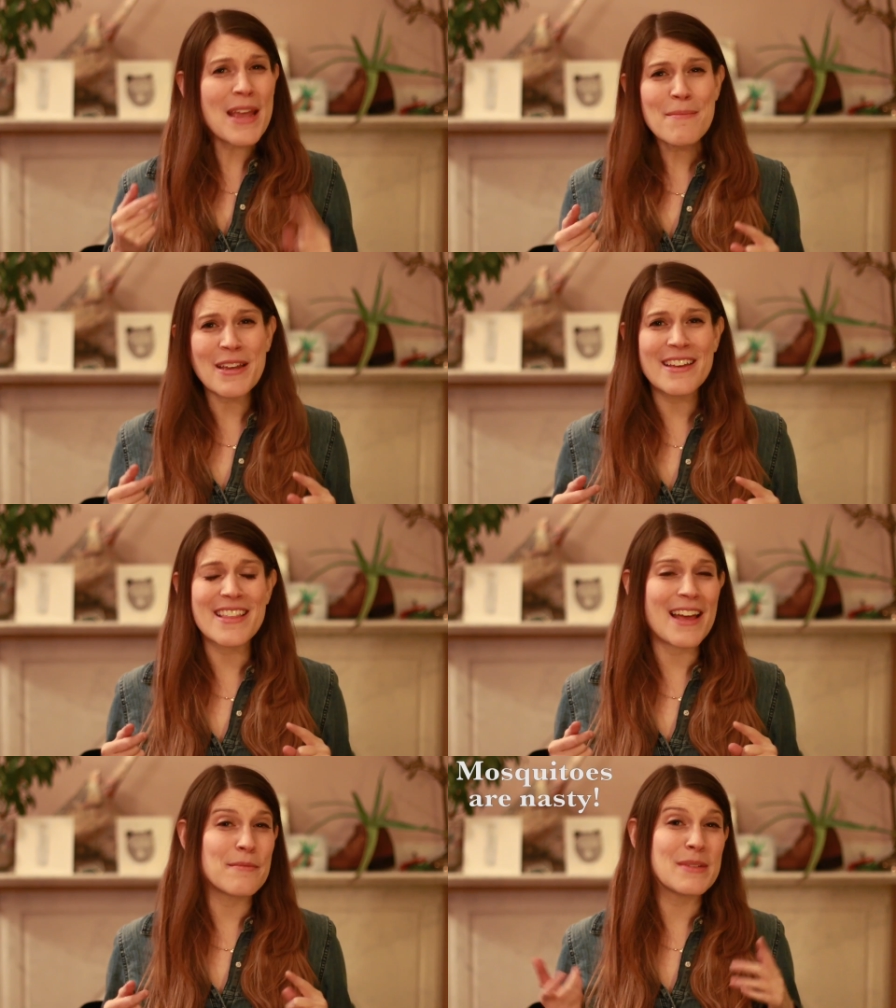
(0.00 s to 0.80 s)
maybe
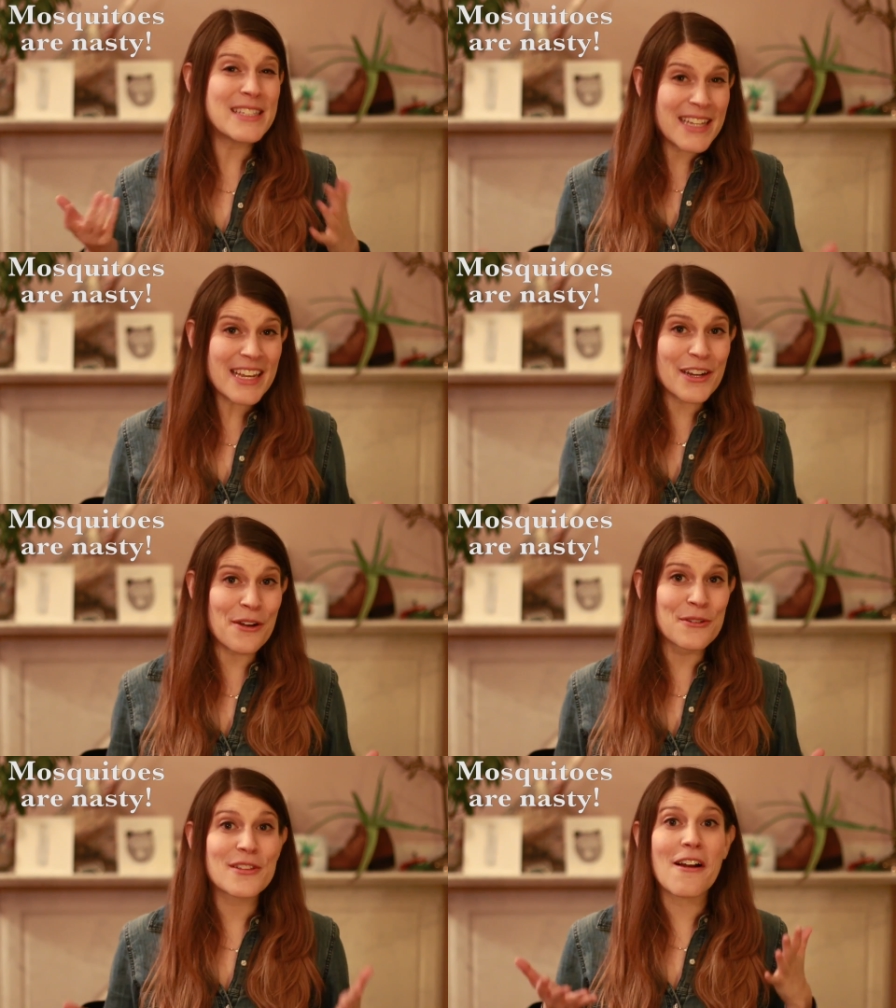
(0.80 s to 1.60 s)
that
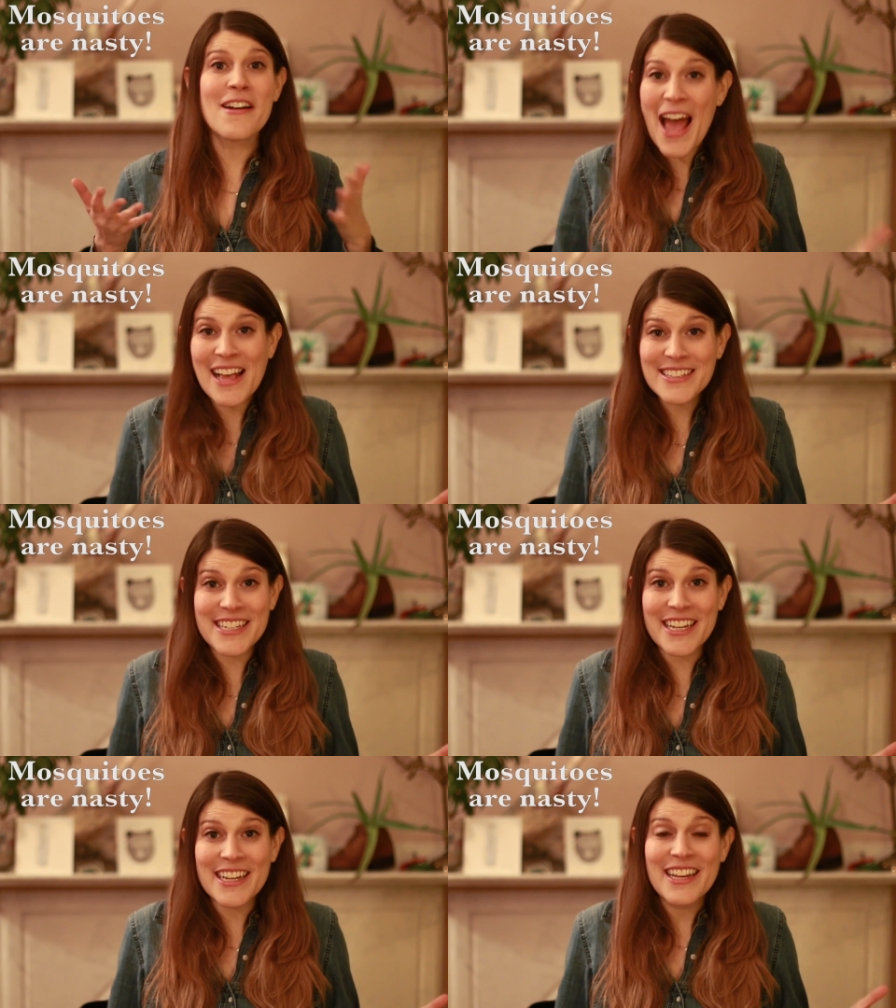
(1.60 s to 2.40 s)
mosquitoes are
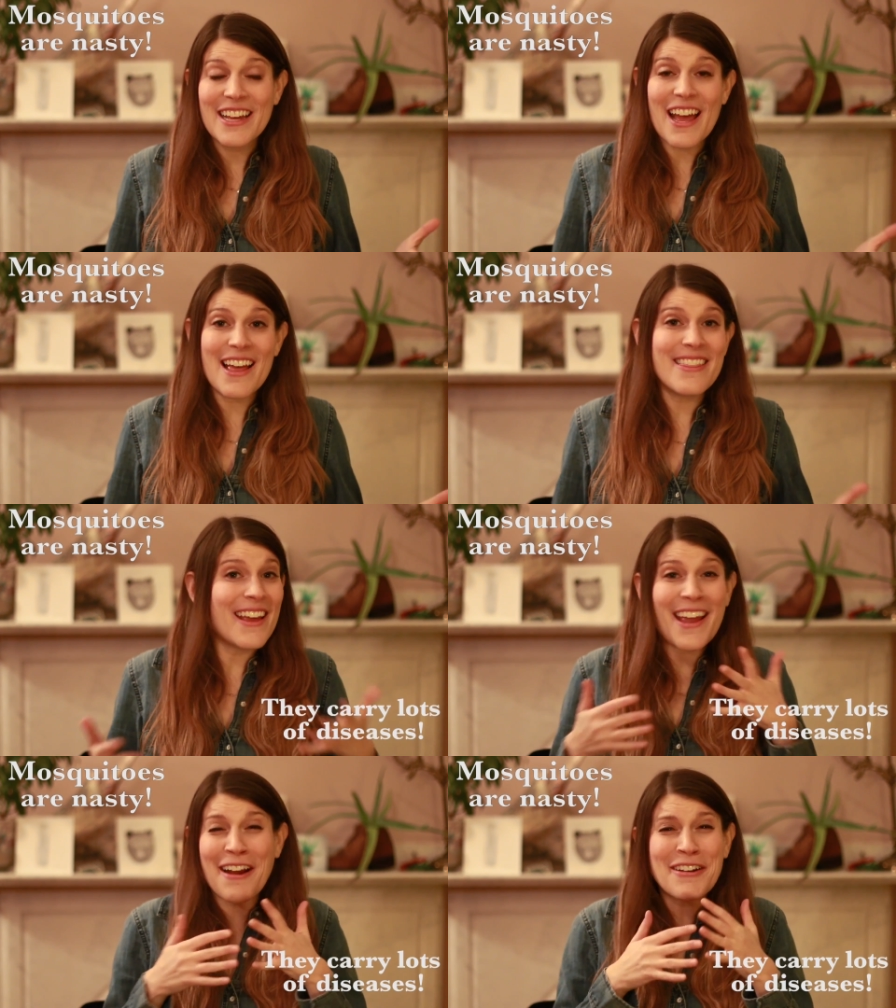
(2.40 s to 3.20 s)
nasty and
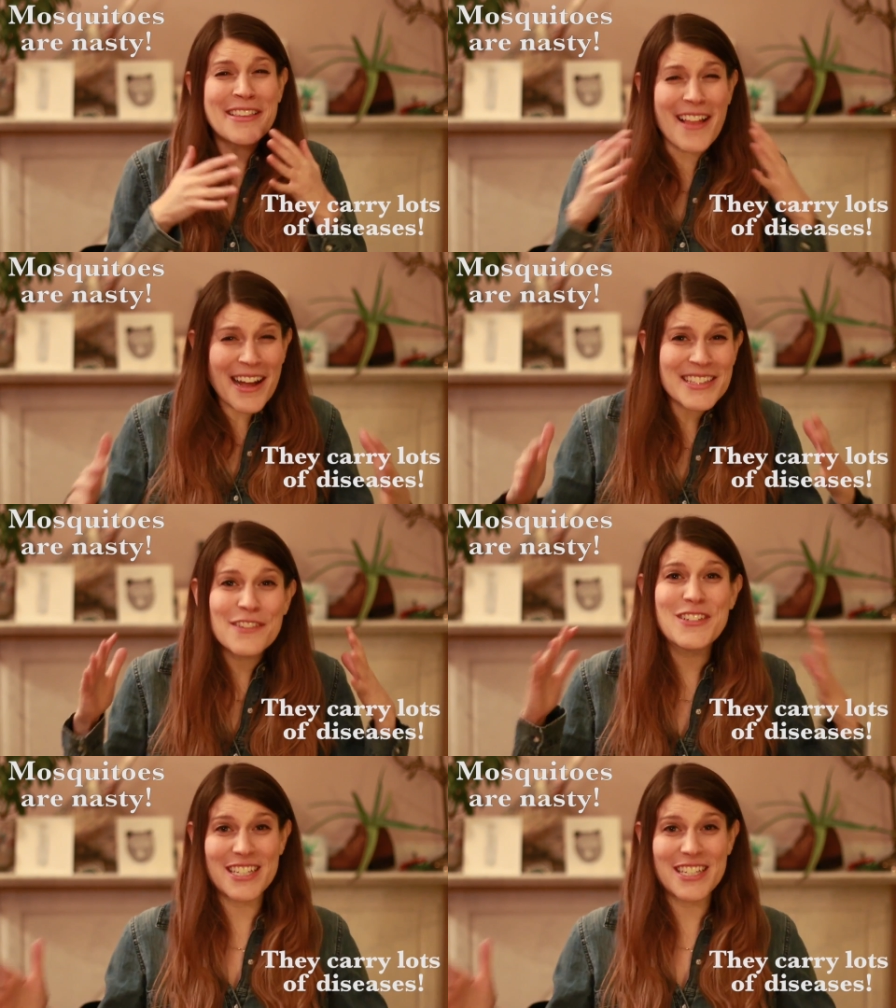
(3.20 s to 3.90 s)
they carry lots of